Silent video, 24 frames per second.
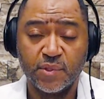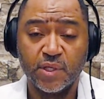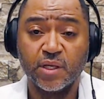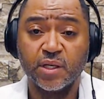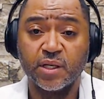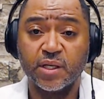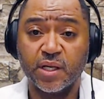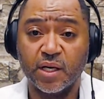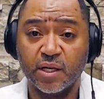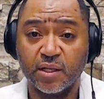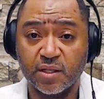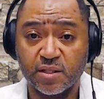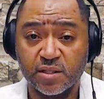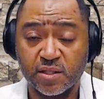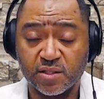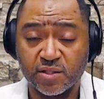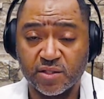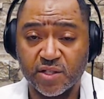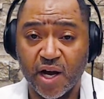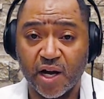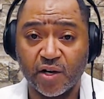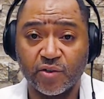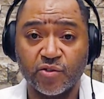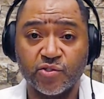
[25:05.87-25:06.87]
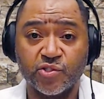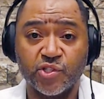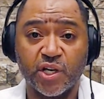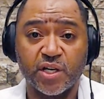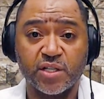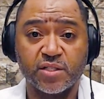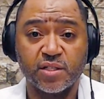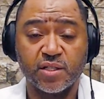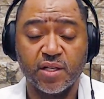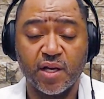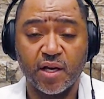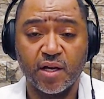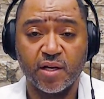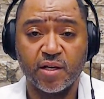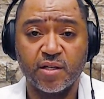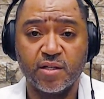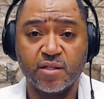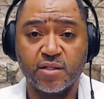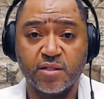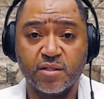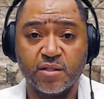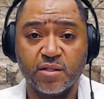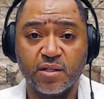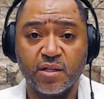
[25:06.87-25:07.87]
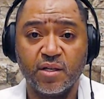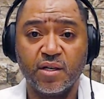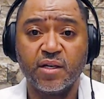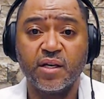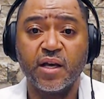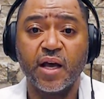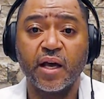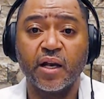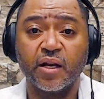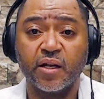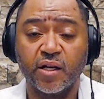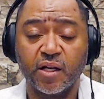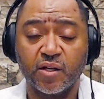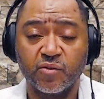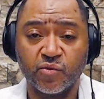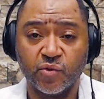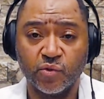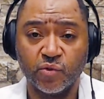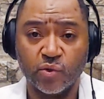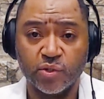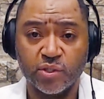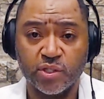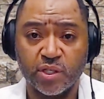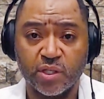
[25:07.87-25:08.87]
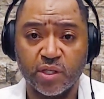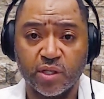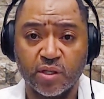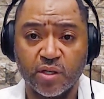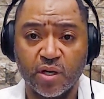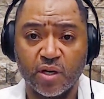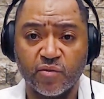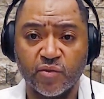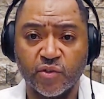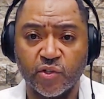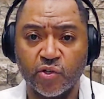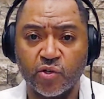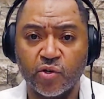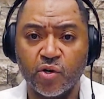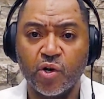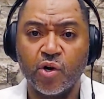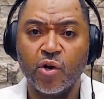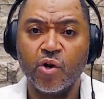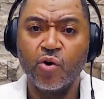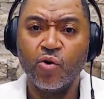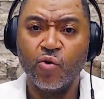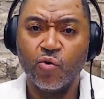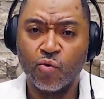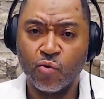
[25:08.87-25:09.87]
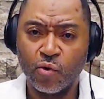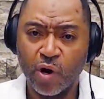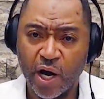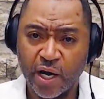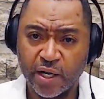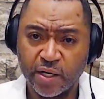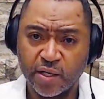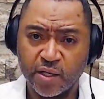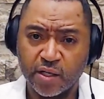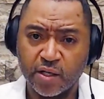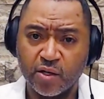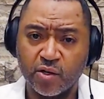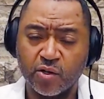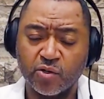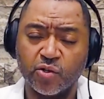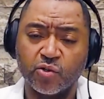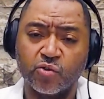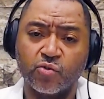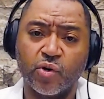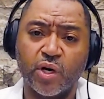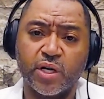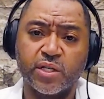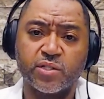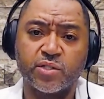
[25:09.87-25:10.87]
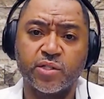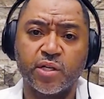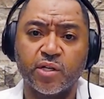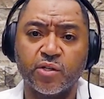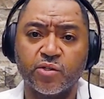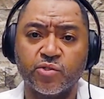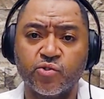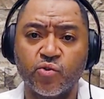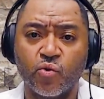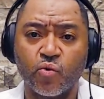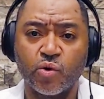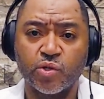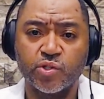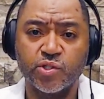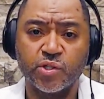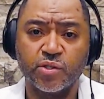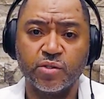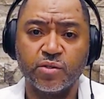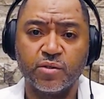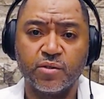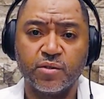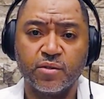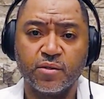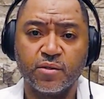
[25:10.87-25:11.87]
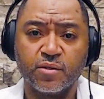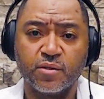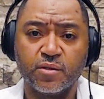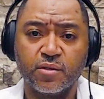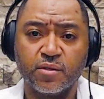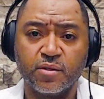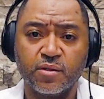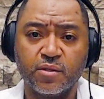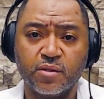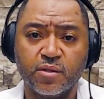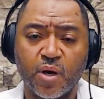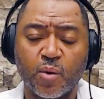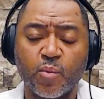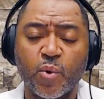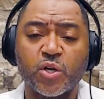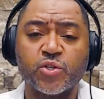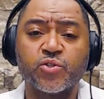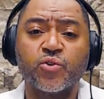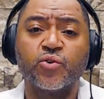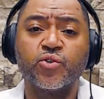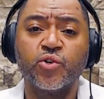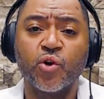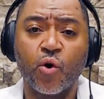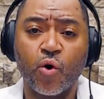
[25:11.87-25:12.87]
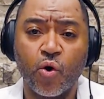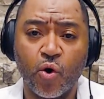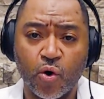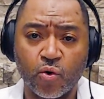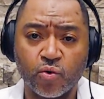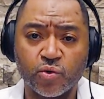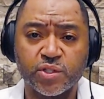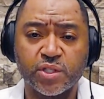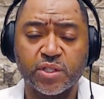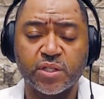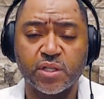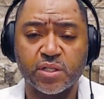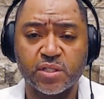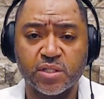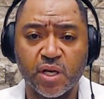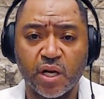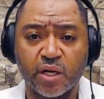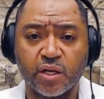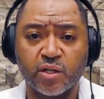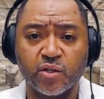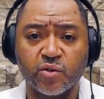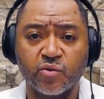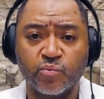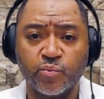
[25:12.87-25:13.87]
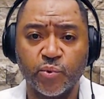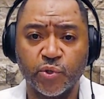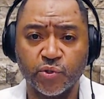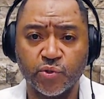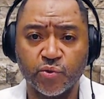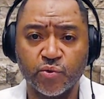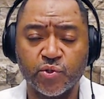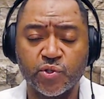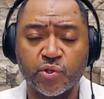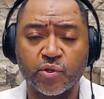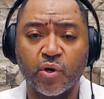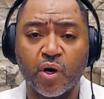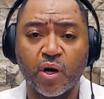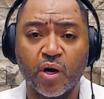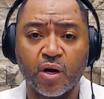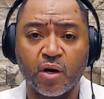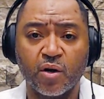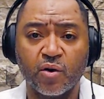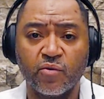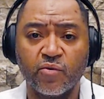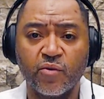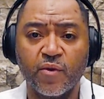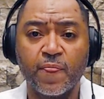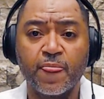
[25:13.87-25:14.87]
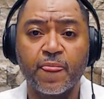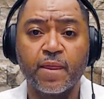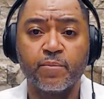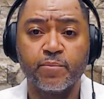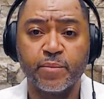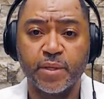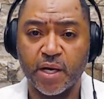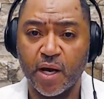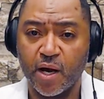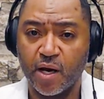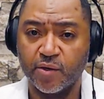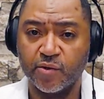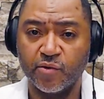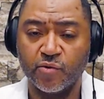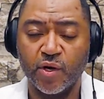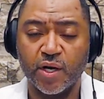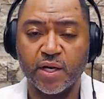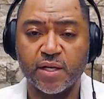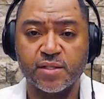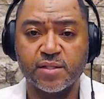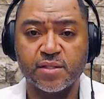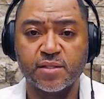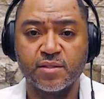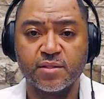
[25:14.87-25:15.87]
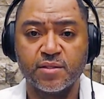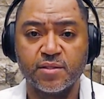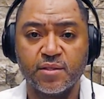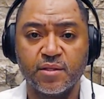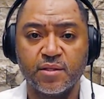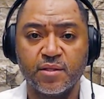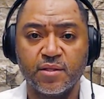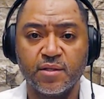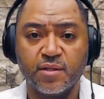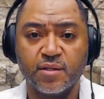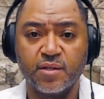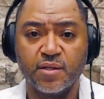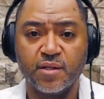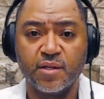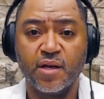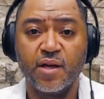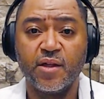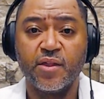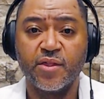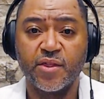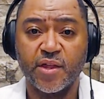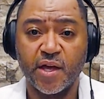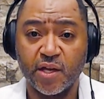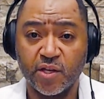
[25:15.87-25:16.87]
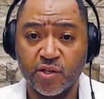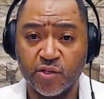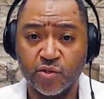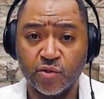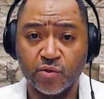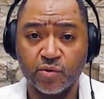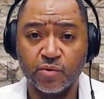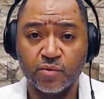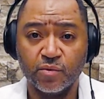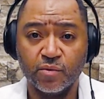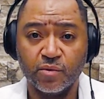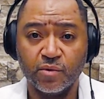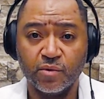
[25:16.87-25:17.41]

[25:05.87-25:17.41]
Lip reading: Again, this is Dr. Jason Hayes, candidate for lieutenant governor right here in the great state of Georgia. I'm also your host and executive producer of Beyond the Race. Thank you